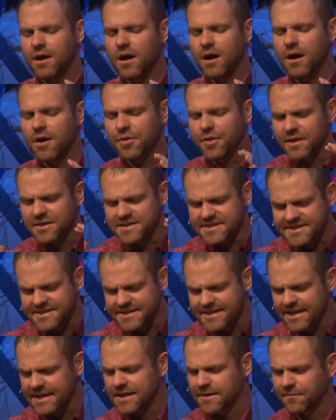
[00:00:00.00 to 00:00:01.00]
Oh, they'd
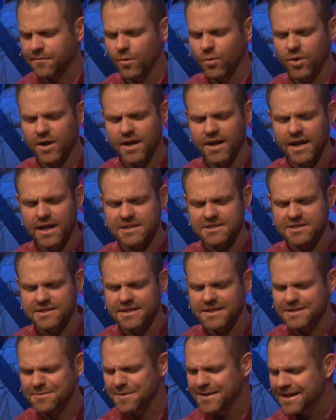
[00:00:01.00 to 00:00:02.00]
see it for what it
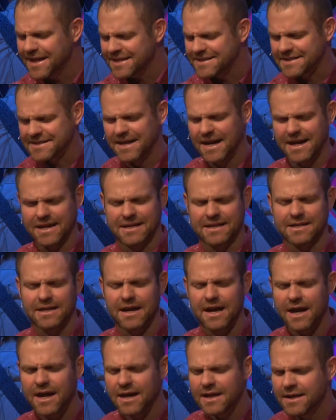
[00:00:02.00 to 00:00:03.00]
actually is. I mean, that's not
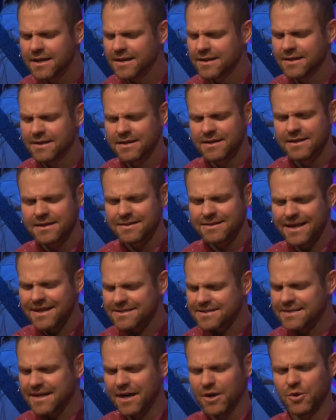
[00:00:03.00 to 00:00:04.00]
God.
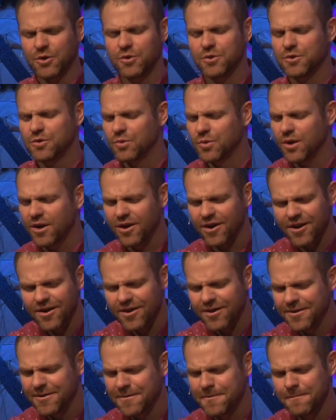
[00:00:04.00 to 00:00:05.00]
That's not who you
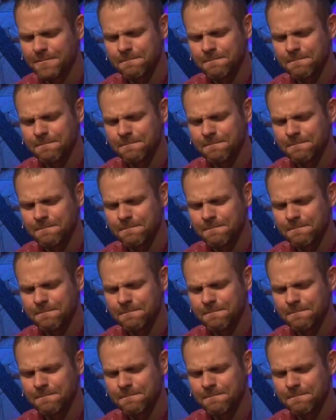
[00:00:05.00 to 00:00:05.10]
are.